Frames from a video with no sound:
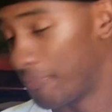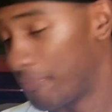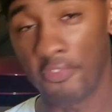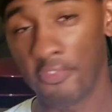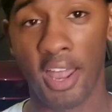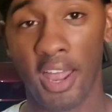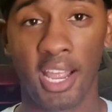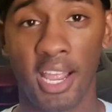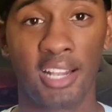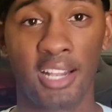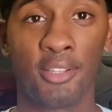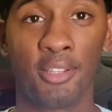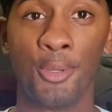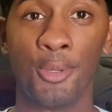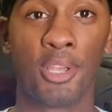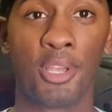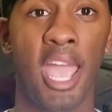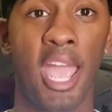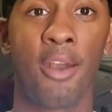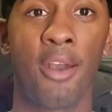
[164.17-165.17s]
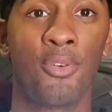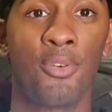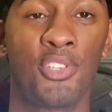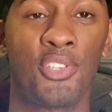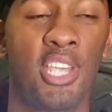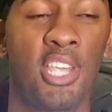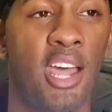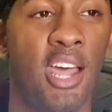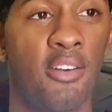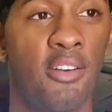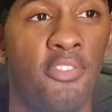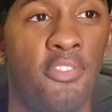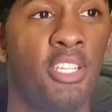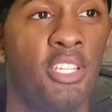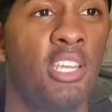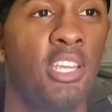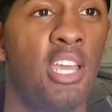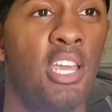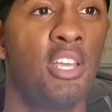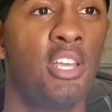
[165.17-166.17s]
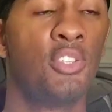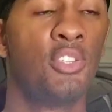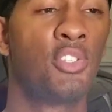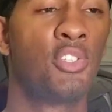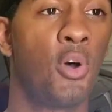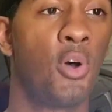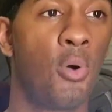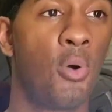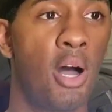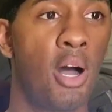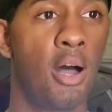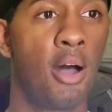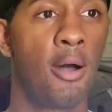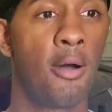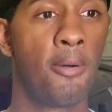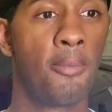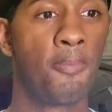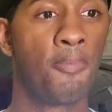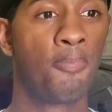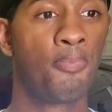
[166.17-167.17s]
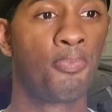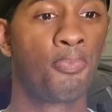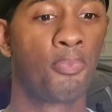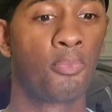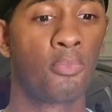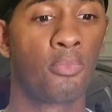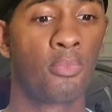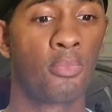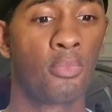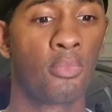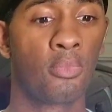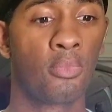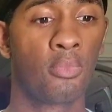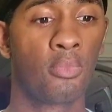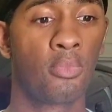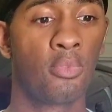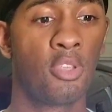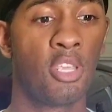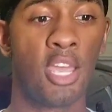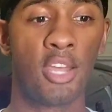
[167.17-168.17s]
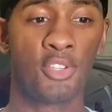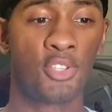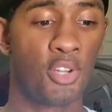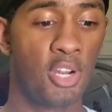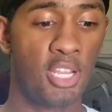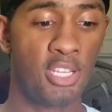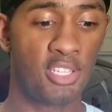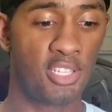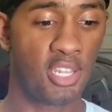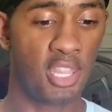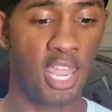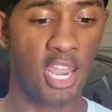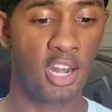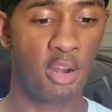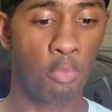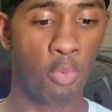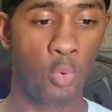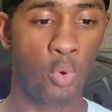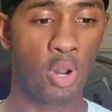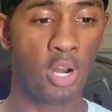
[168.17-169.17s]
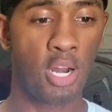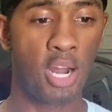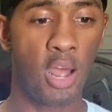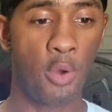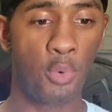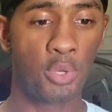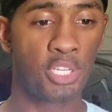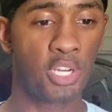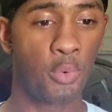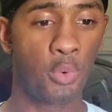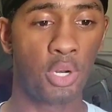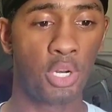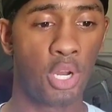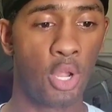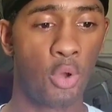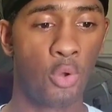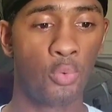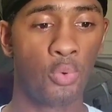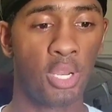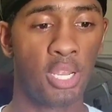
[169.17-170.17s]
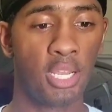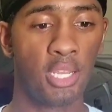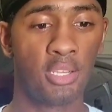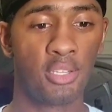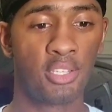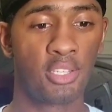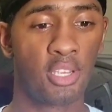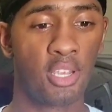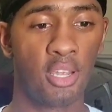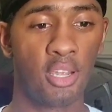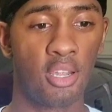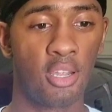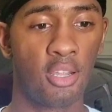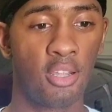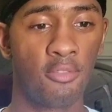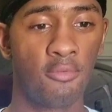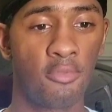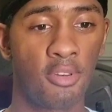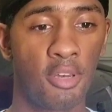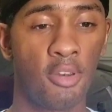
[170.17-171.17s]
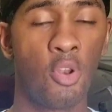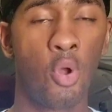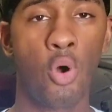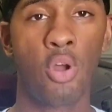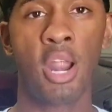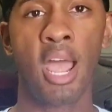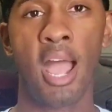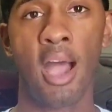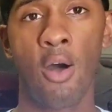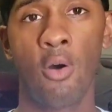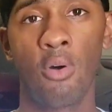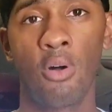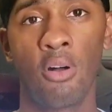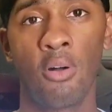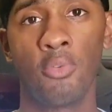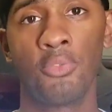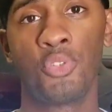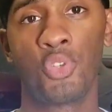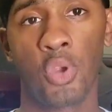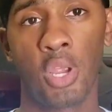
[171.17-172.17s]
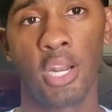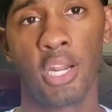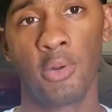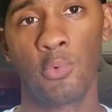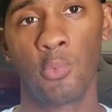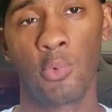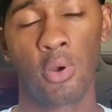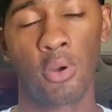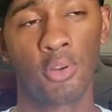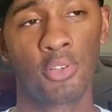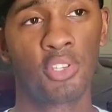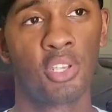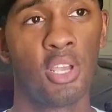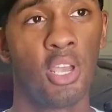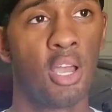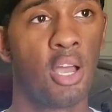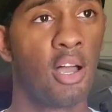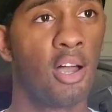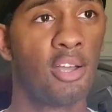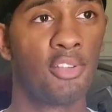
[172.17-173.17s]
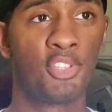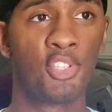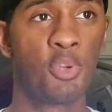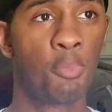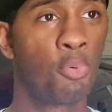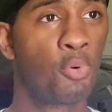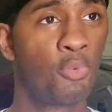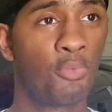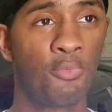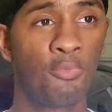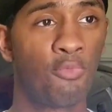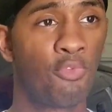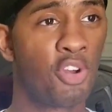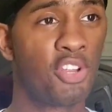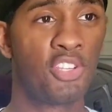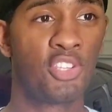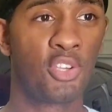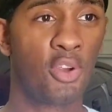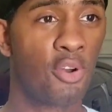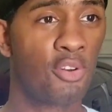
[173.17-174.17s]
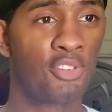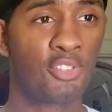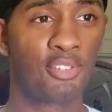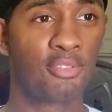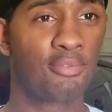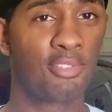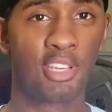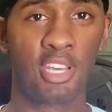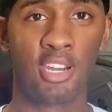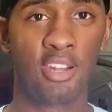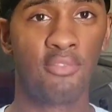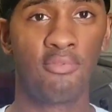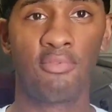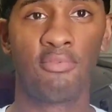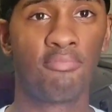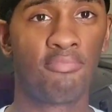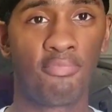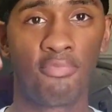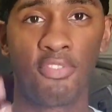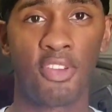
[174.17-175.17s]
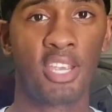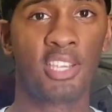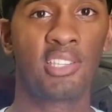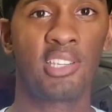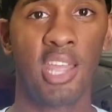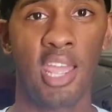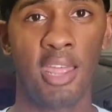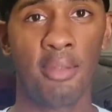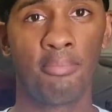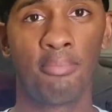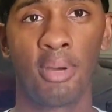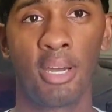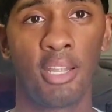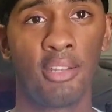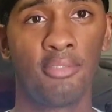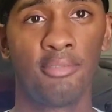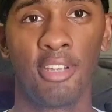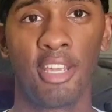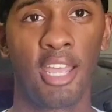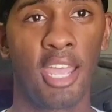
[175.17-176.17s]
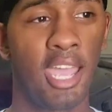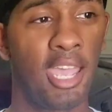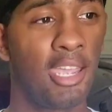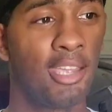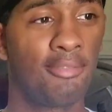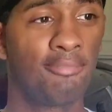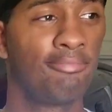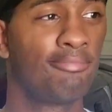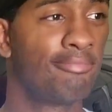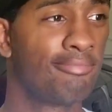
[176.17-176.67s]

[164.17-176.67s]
finally got the little cat on the side of them. So yeah, so that's thing number one that I wish I would have known, is knowing how a trade-in works. Simple research could have fixed that, but hey,